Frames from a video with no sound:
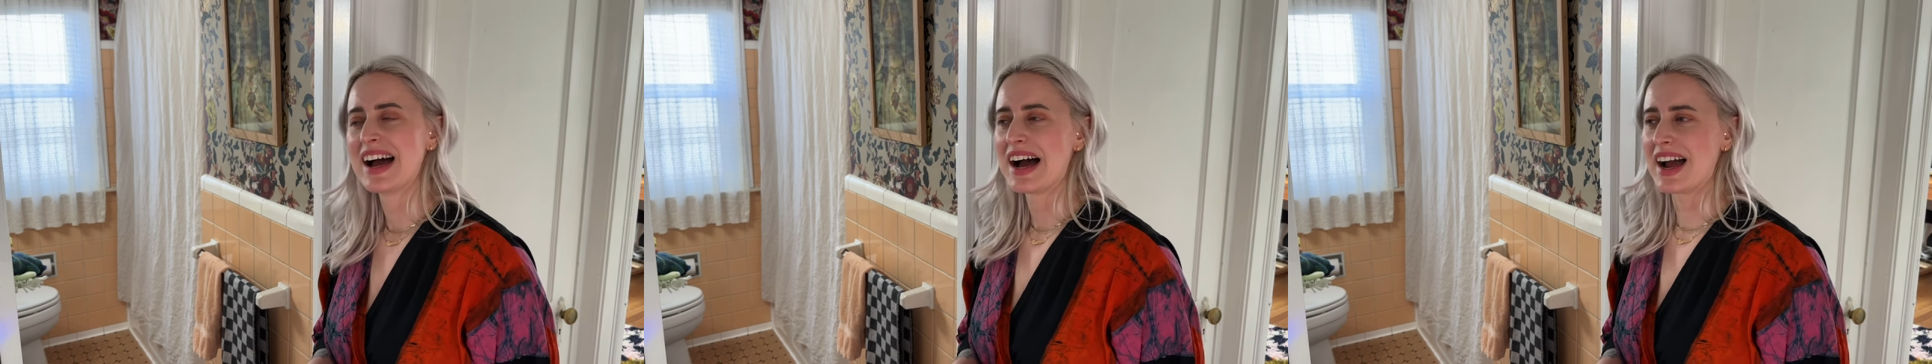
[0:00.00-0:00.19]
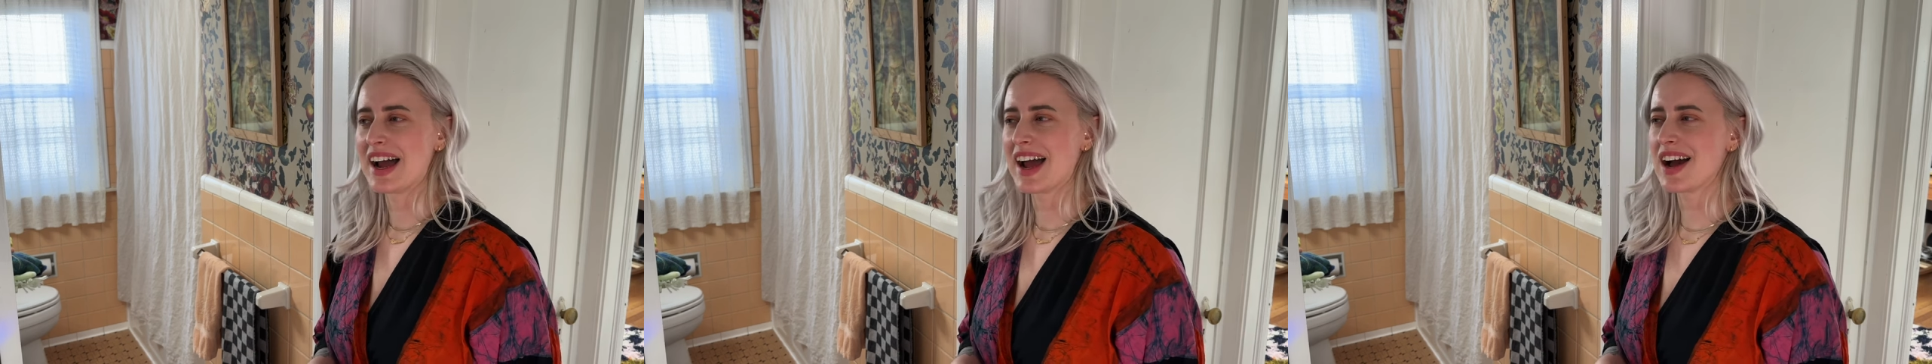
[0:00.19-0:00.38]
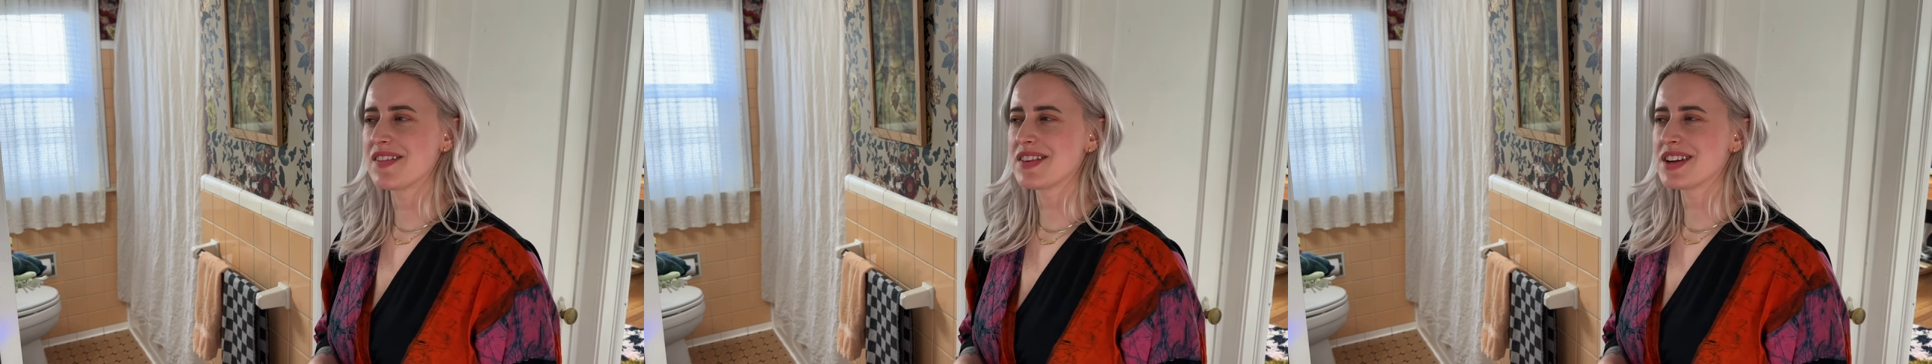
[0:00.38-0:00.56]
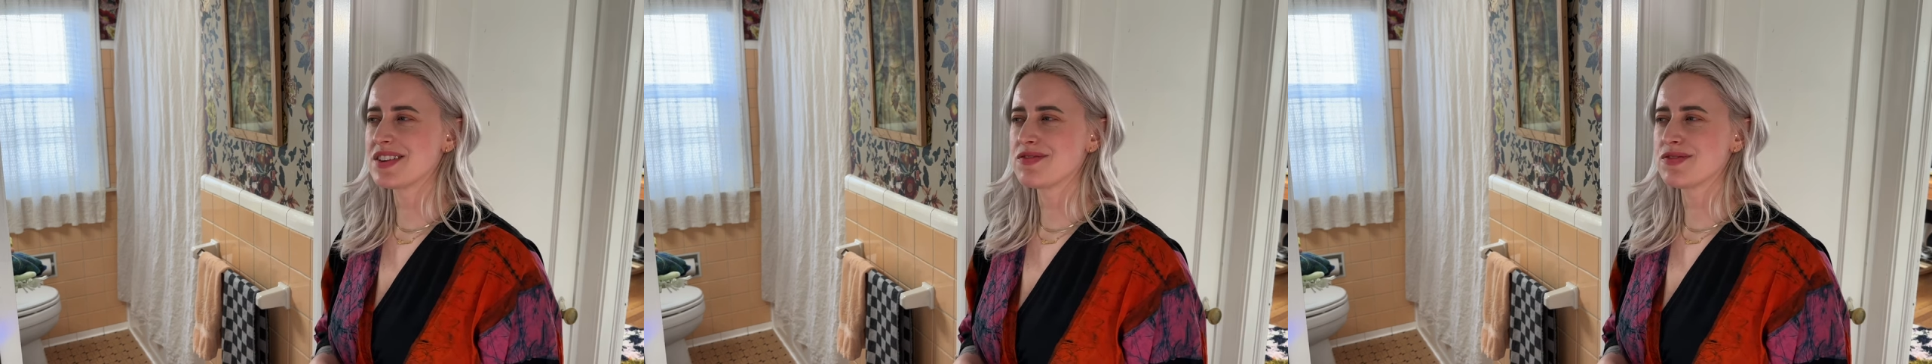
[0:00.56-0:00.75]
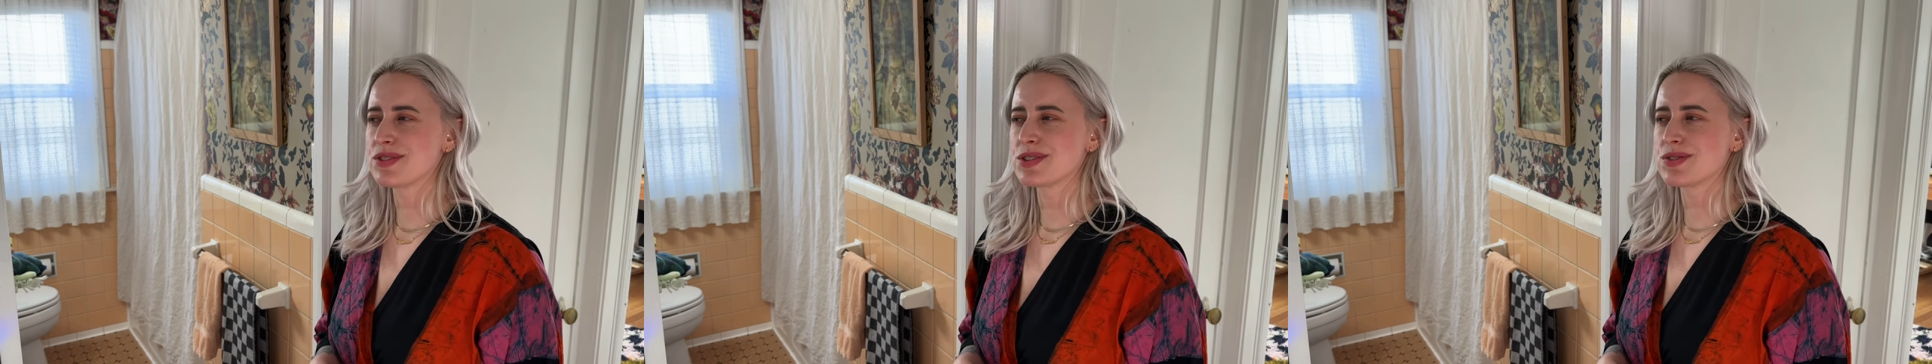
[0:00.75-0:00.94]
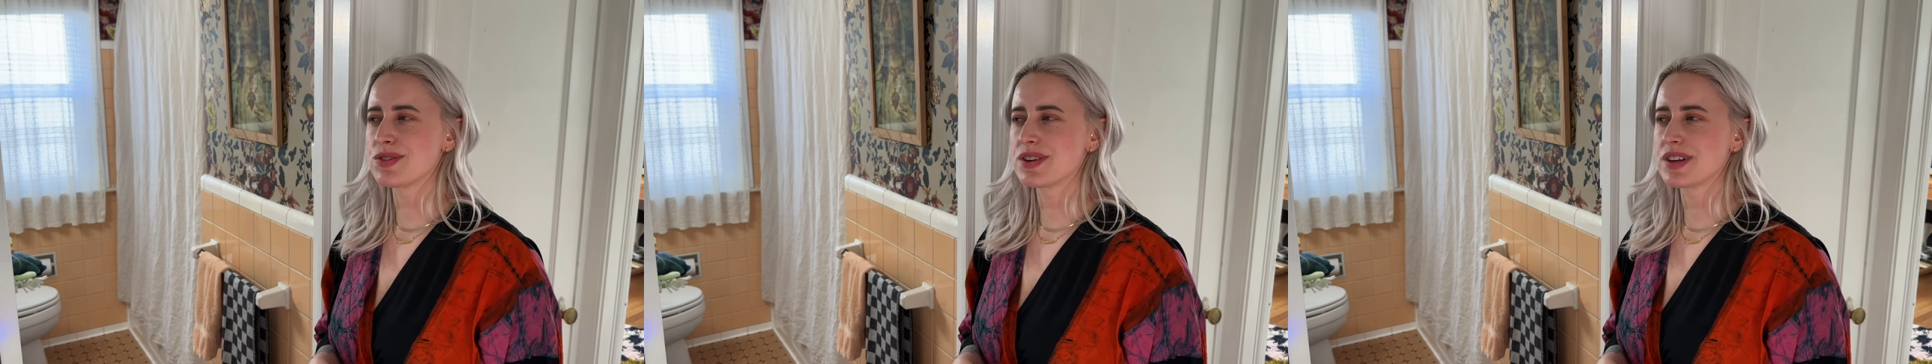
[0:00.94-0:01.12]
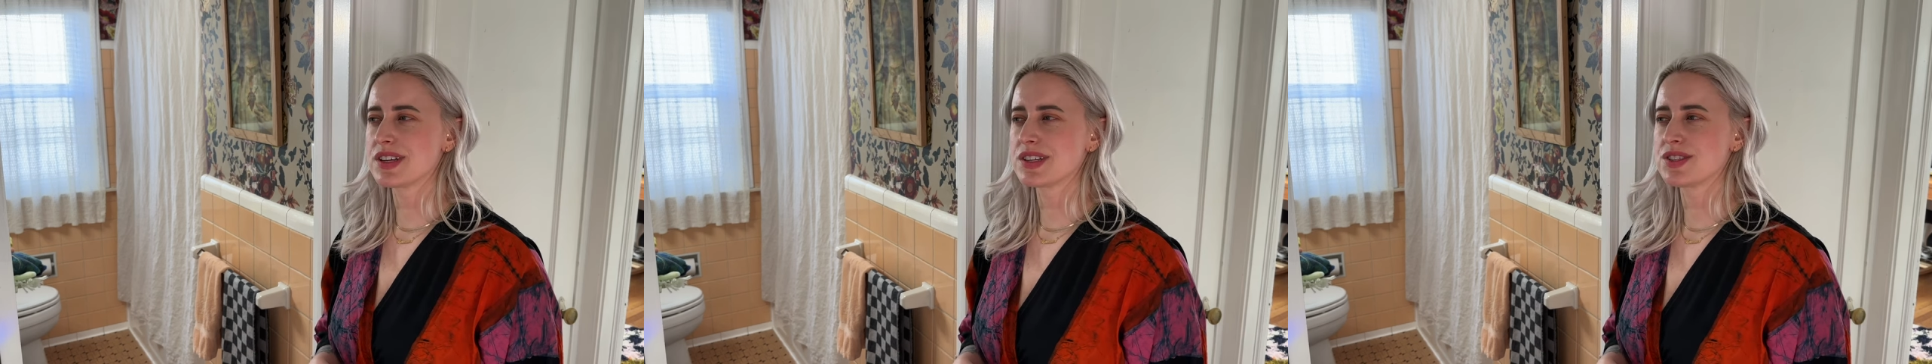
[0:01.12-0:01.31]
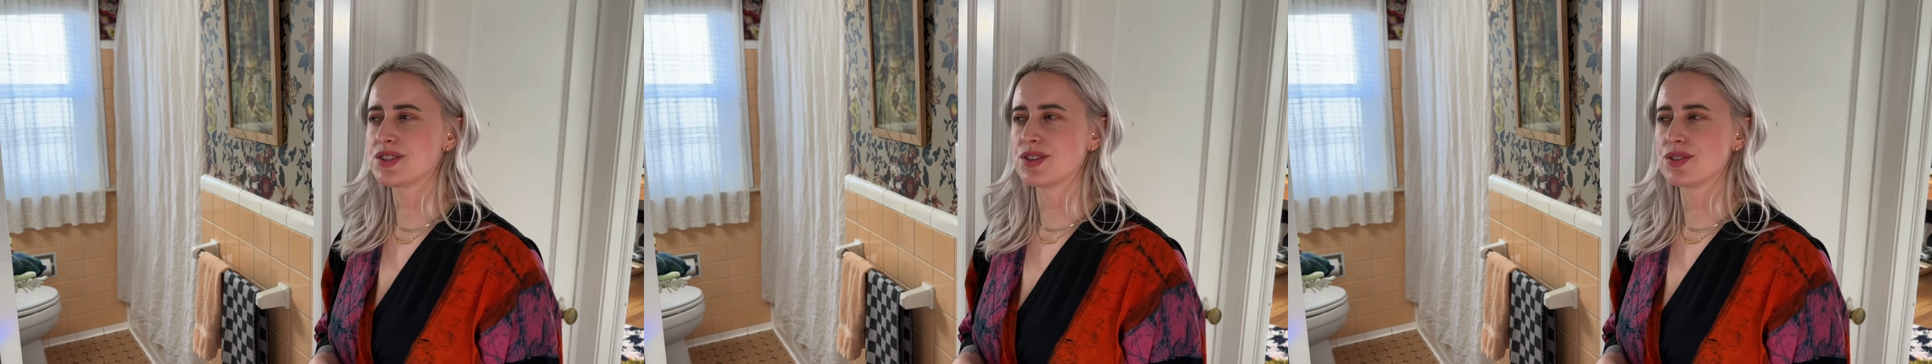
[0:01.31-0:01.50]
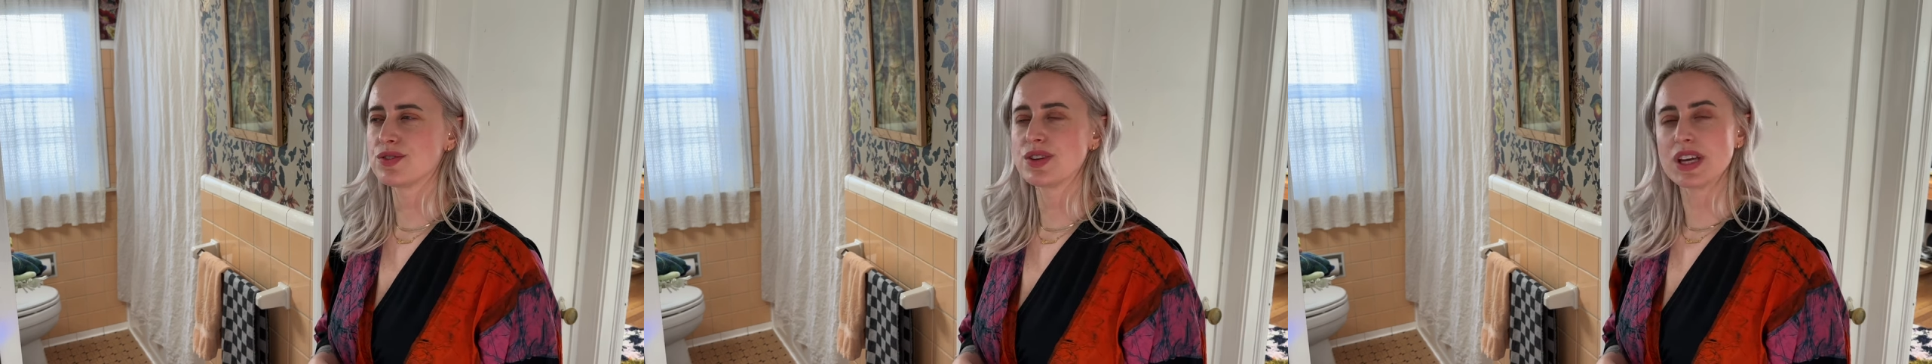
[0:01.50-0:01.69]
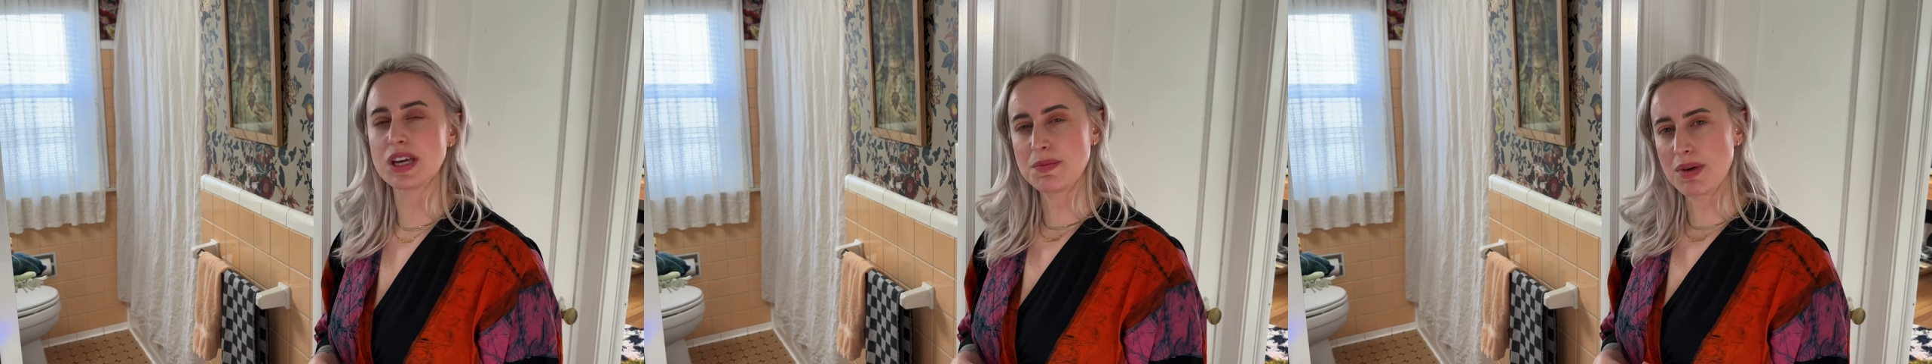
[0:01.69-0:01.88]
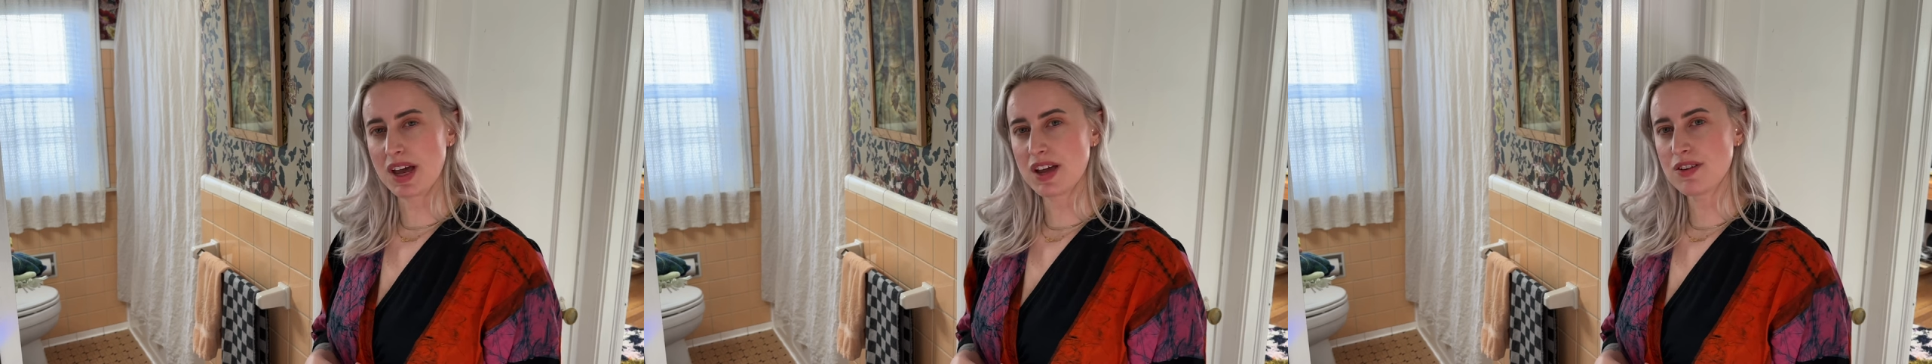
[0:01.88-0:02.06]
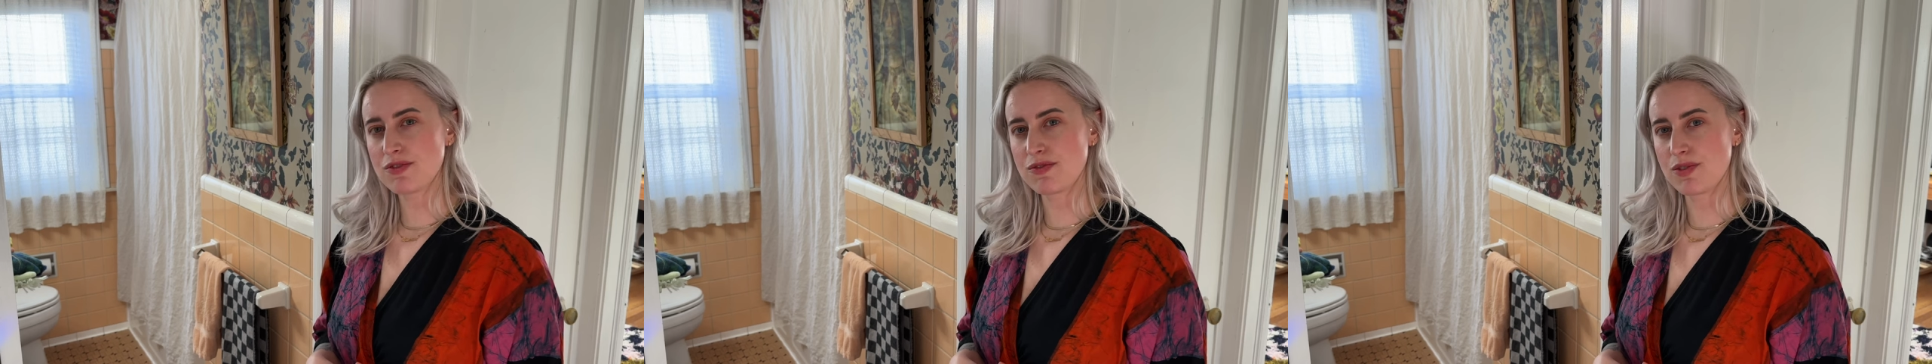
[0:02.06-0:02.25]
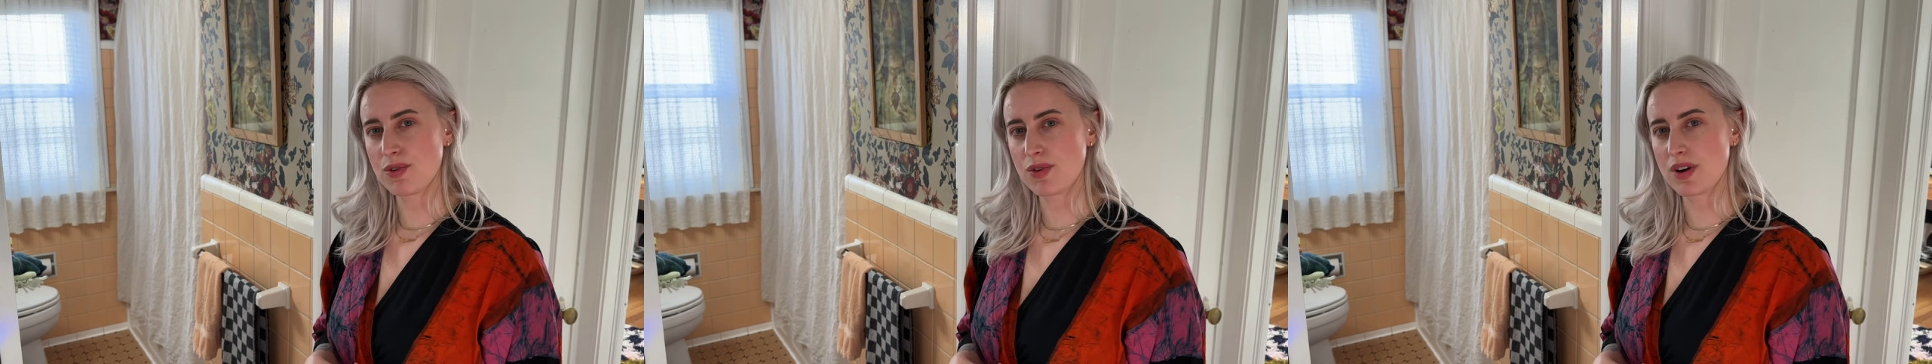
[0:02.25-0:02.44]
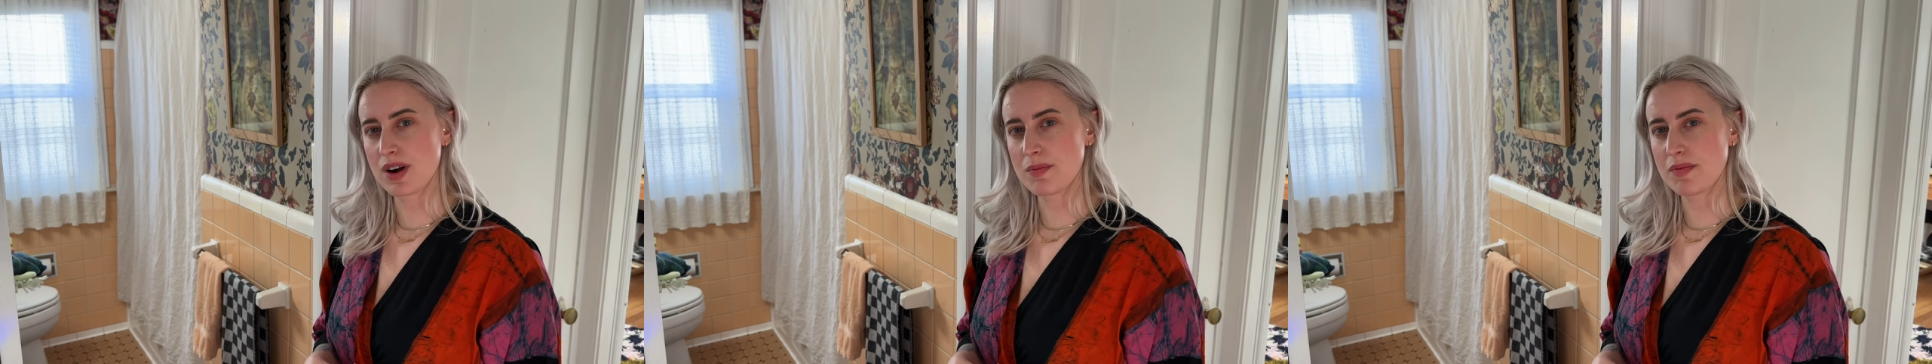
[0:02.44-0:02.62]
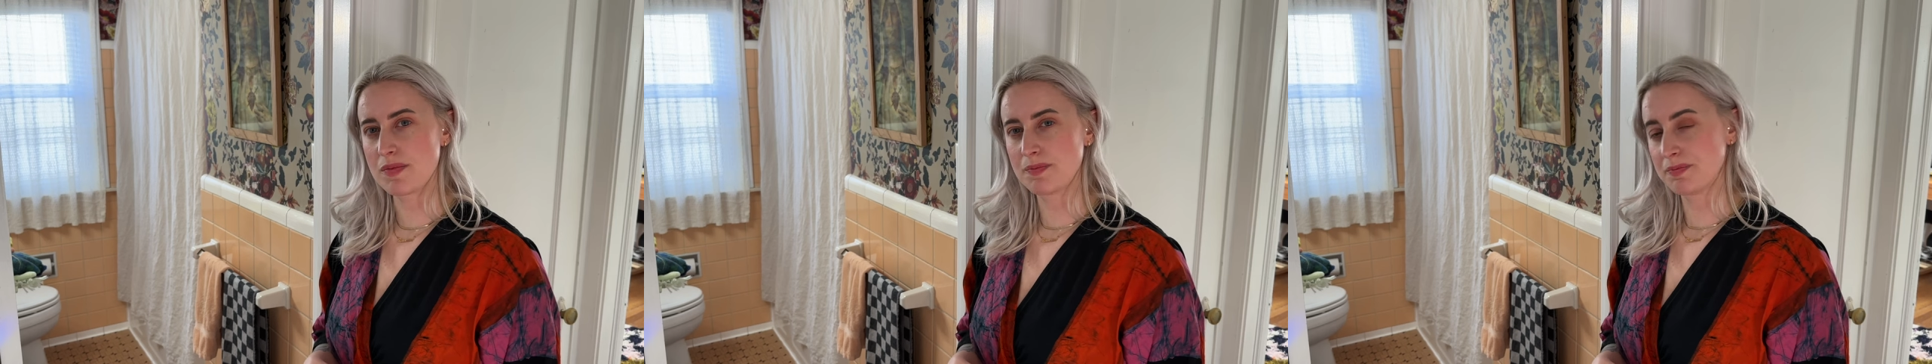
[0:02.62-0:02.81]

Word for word: I haven't resorted to eBay for